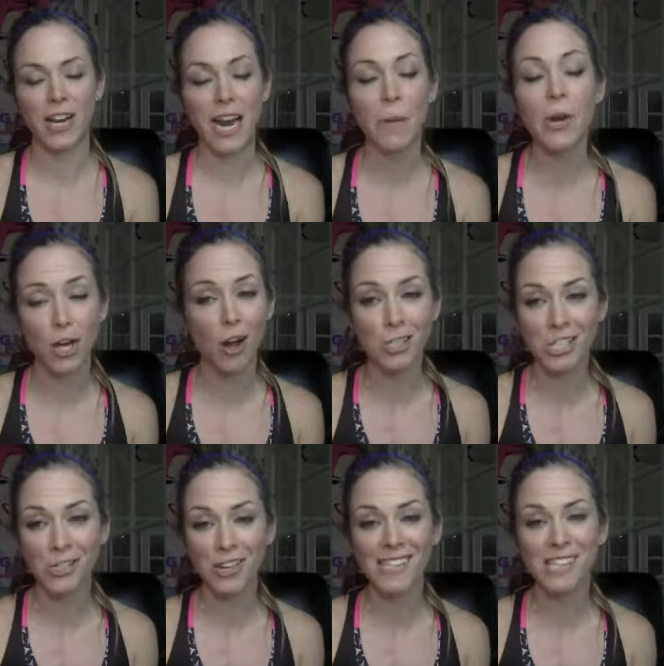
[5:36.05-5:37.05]
And I want to talk
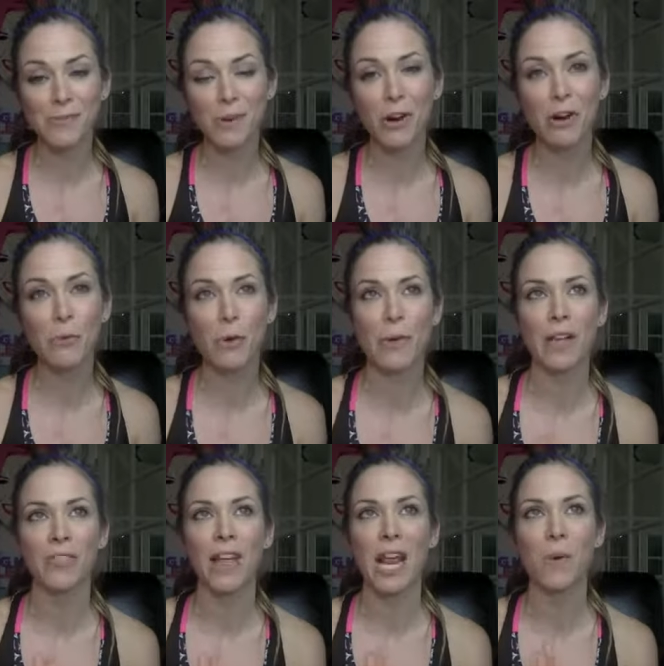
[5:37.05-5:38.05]
to you guys tomorrow more
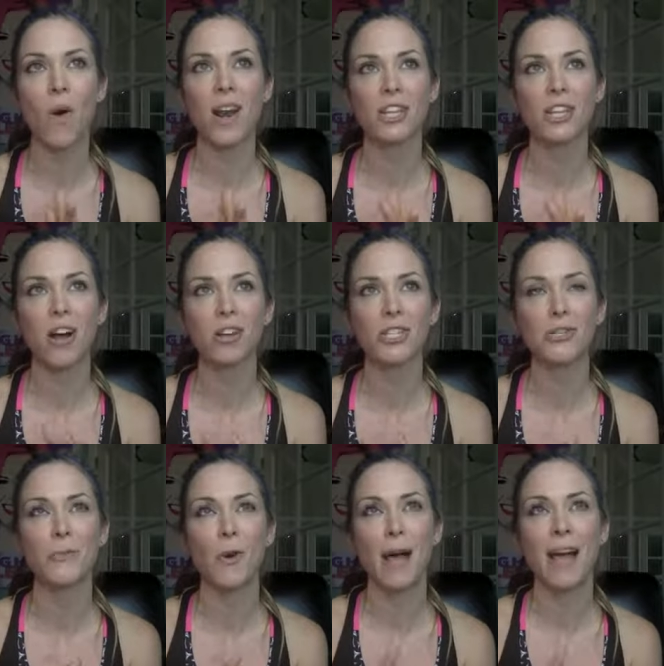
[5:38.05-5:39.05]
about that. I want to talk to you
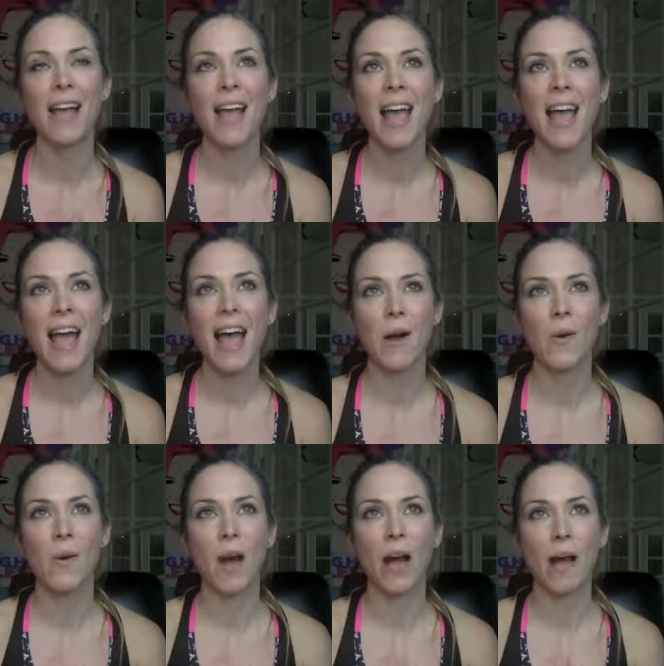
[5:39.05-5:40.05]
more about
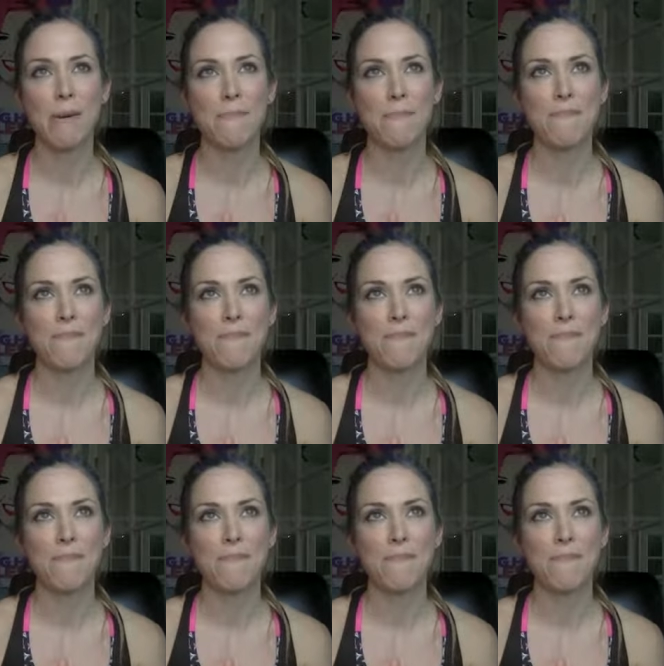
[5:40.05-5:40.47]
how um,